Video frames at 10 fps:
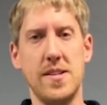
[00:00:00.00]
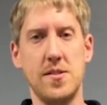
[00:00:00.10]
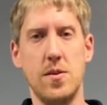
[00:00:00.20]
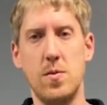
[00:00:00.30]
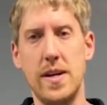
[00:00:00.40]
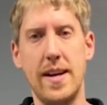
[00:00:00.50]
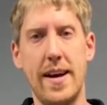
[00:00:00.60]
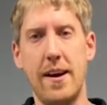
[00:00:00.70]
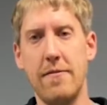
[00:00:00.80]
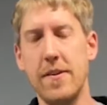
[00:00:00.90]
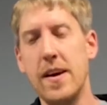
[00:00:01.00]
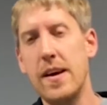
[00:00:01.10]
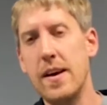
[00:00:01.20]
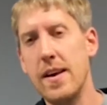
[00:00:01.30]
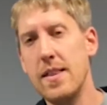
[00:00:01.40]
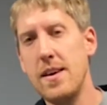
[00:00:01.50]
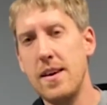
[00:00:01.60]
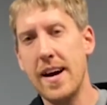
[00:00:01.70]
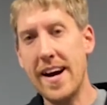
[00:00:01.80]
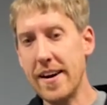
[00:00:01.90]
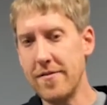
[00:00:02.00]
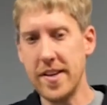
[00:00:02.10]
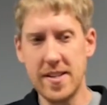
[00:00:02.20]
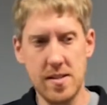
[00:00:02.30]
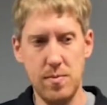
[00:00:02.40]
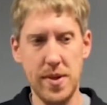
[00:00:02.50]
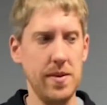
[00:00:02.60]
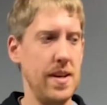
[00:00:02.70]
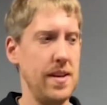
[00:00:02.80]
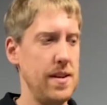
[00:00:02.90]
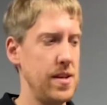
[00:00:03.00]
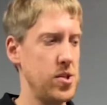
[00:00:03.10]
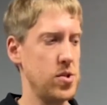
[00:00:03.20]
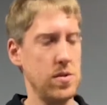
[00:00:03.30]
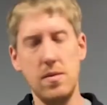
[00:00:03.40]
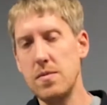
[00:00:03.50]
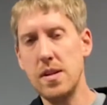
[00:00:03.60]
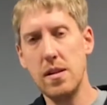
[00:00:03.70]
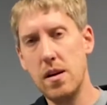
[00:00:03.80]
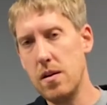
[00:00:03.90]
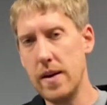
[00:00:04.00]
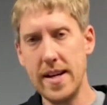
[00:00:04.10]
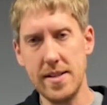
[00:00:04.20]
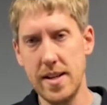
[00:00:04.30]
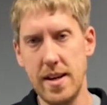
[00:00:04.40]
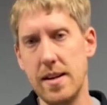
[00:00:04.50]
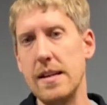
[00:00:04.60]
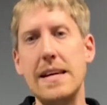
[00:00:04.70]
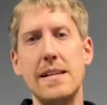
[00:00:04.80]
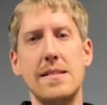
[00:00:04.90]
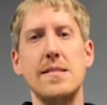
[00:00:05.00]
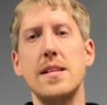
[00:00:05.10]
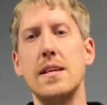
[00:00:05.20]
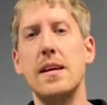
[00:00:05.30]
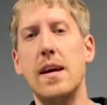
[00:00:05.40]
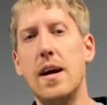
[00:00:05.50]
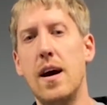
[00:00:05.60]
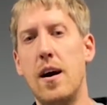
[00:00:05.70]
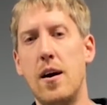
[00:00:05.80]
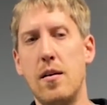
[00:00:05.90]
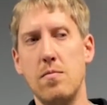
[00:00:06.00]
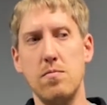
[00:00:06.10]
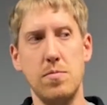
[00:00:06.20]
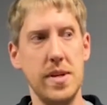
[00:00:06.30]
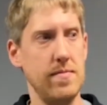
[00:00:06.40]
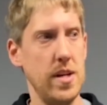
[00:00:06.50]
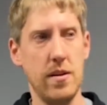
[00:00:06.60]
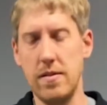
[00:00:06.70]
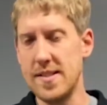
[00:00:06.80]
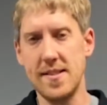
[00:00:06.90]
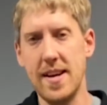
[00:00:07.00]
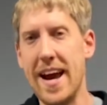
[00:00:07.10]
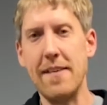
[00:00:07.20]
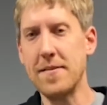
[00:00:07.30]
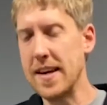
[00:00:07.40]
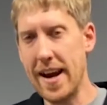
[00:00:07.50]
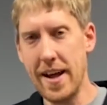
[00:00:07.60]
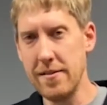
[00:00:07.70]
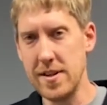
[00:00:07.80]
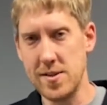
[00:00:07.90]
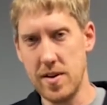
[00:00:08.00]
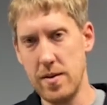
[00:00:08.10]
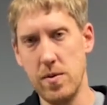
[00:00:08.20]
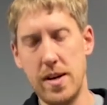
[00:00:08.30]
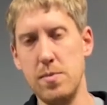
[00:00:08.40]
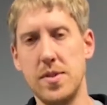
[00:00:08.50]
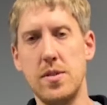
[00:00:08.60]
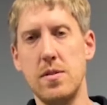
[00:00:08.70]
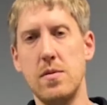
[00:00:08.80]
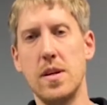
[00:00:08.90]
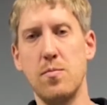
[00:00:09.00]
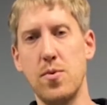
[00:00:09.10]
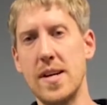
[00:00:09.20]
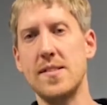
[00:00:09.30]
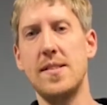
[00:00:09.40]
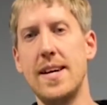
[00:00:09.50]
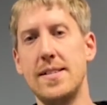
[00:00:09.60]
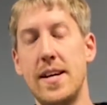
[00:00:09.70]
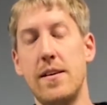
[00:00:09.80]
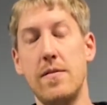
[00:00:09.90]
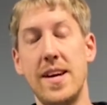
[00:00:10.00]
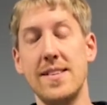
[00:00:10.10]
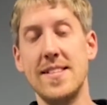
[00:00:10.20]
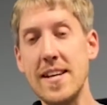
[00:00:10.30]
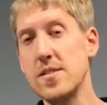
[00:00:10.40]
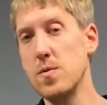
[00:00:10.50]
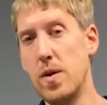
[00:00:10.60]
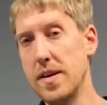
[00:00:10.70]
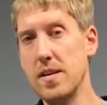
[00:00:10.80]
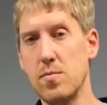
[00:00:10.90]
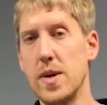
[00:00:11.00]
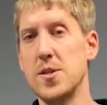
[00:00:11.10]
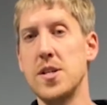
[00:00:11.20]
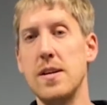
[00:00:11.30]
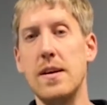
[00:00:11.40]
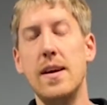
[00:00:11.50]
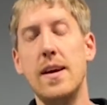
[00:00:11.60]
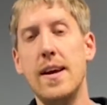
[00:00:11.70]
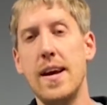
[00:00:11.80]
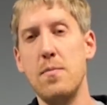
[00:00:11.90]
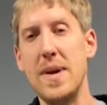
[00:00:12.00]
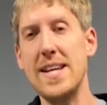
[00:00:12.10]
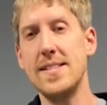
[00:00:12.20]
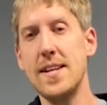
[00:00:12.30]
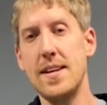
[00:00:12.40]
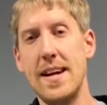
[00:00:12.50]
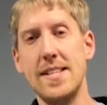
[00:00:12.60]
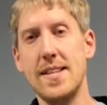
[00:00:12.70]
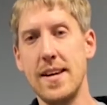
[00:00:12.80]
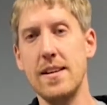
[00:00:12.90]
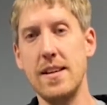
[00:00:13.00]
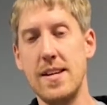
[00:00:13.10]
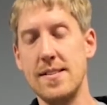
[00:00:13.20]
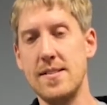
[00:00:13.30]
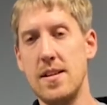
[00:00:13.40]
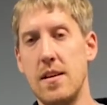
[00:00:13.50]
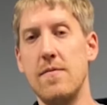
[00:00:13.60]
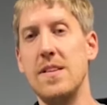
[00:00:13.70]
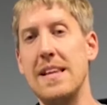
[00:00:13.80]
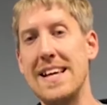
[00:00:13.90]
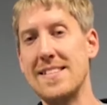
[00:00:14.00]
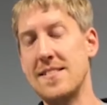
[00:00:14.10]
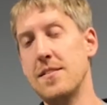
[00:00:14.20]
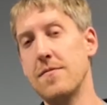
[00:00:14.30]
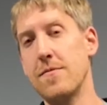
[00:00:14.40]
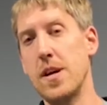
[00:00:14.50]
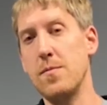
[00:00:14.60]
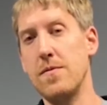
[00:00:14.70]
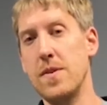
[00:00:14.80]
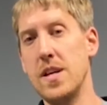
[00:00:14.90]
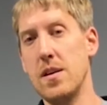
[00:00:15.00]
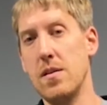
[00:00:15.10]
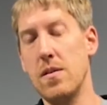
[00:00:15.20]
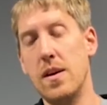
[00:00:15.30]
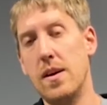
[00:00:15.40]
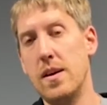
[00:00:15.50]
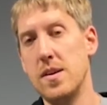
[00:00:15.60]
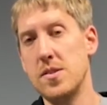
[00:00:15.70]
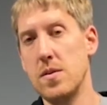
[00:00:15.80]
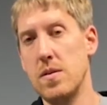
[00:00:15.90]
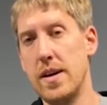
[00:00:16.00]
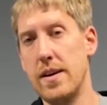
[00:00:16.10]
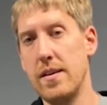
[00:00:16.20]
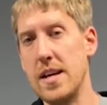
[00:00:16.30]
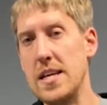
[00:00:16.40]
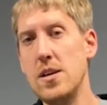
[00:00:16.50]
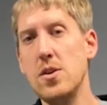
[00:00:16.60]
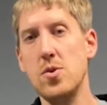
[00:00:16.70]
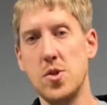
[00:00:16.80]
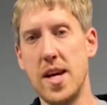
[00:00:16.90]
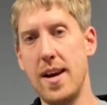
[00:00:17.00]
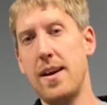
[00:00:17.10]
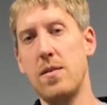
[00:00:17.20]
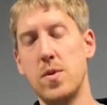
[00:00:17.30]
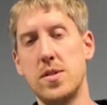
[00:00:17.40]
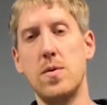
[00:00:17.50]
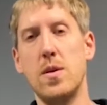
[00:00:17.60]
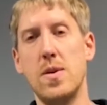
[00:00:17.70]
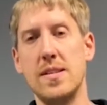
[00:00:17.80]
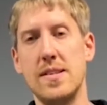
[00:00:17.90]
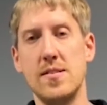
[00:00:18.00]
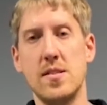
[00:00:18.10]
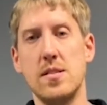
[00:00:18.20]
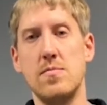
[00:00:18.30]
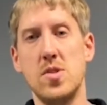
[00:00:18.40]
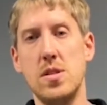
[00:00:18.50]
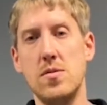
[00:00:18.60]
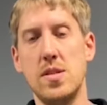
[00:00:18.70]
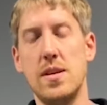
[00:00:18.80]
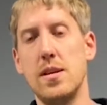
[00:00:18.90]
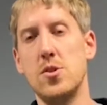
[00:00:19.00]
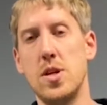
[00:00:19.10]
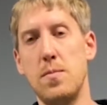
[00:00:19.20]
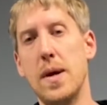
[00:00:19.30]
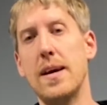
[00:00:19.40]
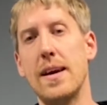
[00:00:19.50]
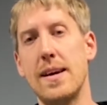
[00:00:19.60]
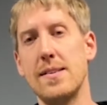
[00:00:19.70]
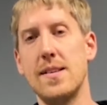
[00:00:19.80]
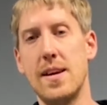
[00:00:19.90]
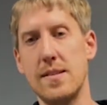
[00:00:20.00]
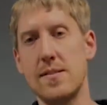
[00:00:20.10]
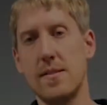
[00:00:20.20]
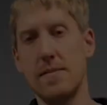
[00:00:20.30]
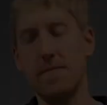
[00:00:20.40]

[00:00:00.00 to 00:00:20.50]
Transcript: So we have the high flexibility, the extremely low end-to-end latency, but it's half the calories, right? We're able to compress that down at 10:1 compression and maintain an end-to-end latency of less than a frame of video. So a huge gain with 2110 systems using JPEG XS.